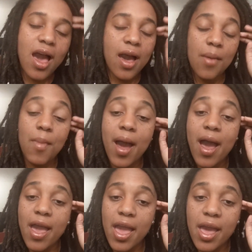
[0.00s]
um,
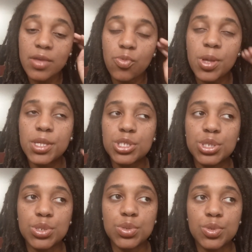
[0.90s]
I had wanted
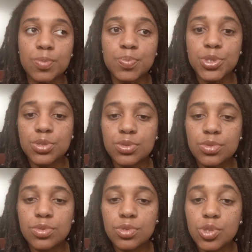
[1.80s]
to
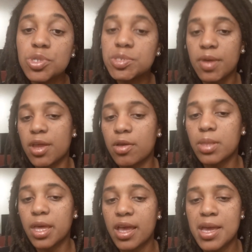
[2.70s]
twist my hair.
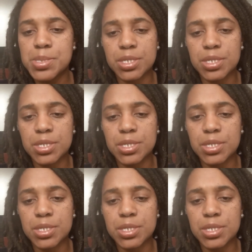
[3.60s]
Like, I